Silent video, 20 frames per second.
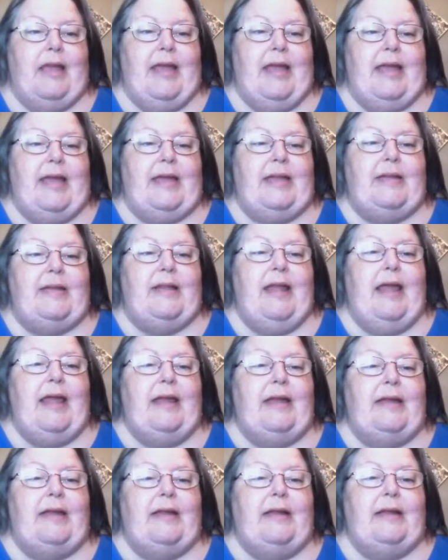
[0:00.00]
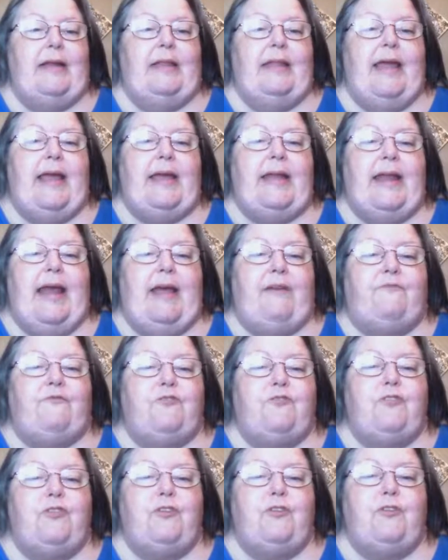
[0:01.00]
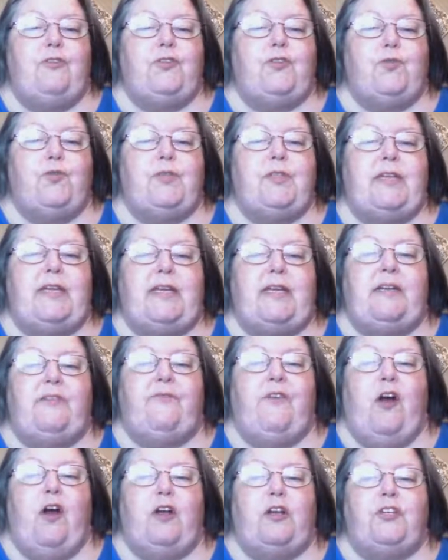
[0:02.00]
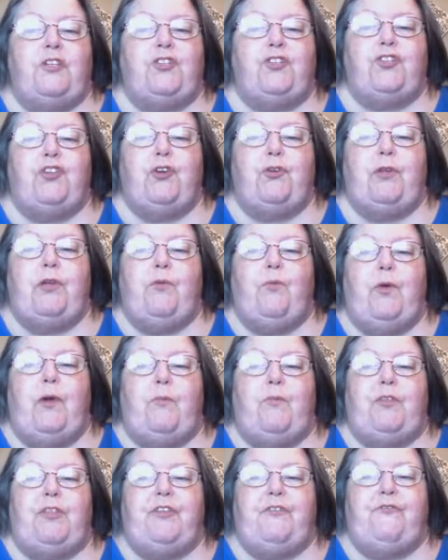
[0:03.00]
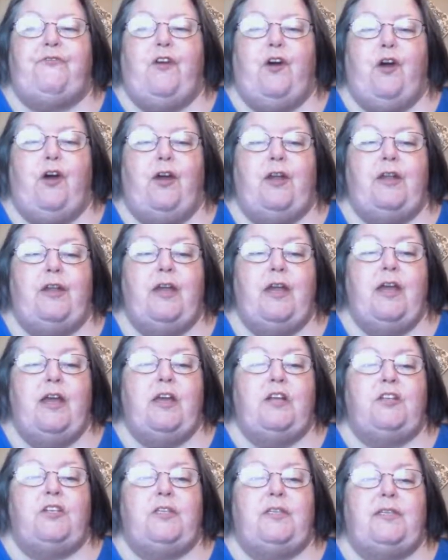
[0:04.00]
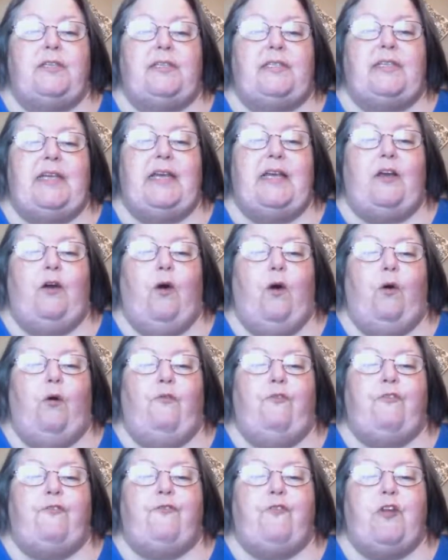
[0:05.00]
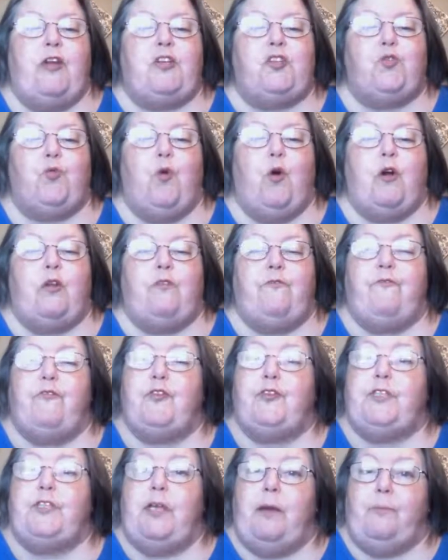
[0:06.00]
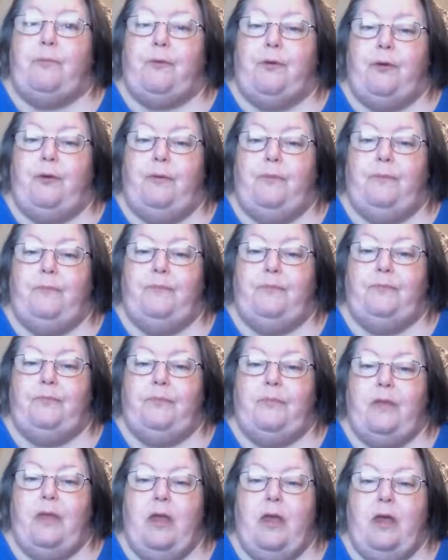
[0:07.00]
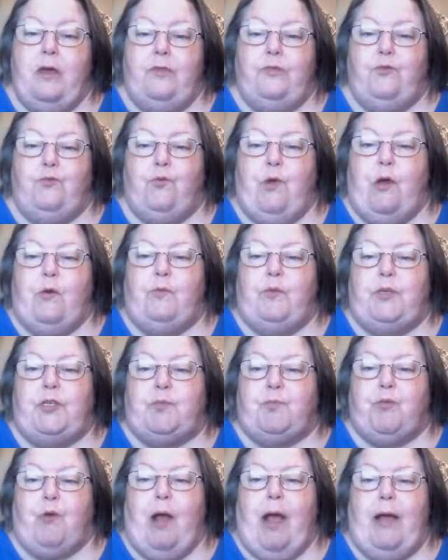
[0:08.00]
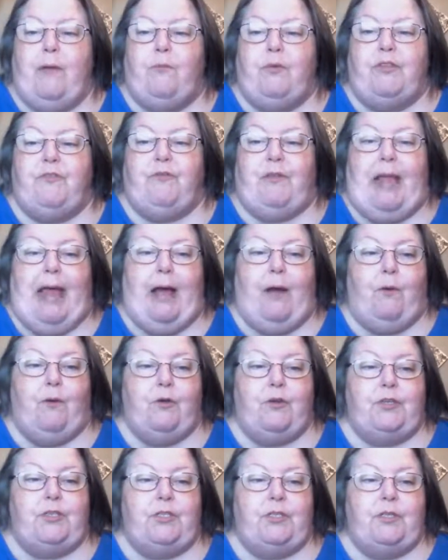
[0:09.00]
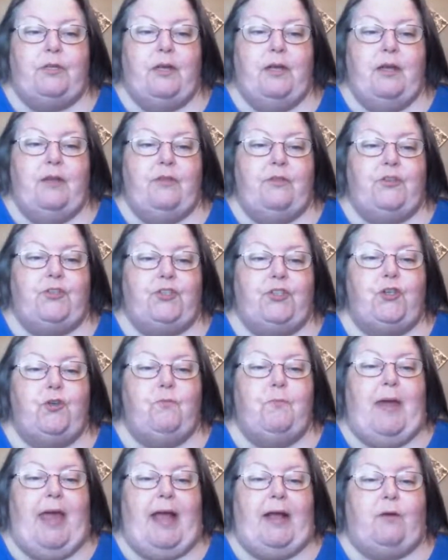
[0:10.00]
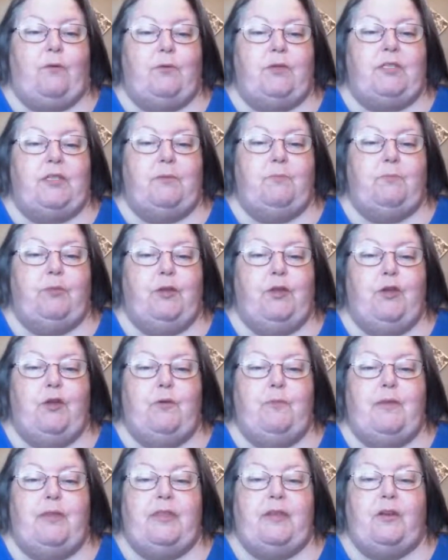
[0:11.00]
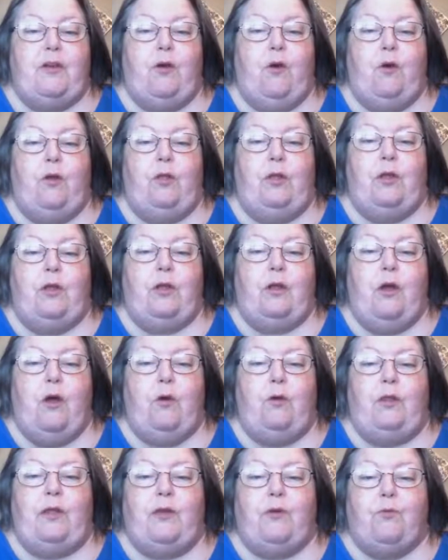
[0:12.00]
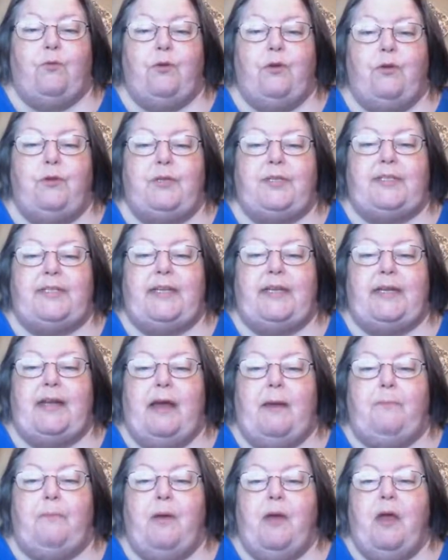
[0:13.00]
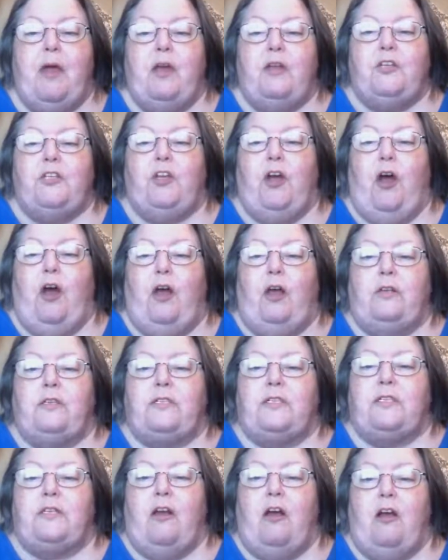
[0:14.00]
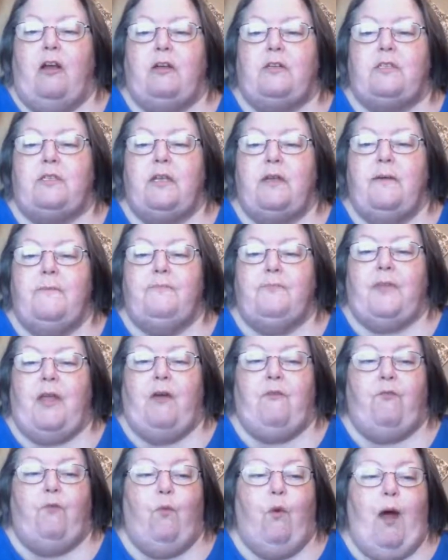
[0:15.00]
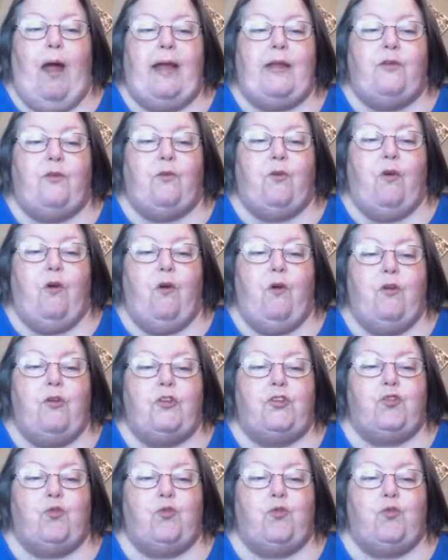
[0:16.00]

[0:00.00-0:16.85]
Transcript: In a late afternoon toward the end of August, Jody went with the fawn to the sinkhole for fresh water for supper. The road was bright with flowers. The sumac was in bloom, and the colic roots sent up tall stalks of white or orange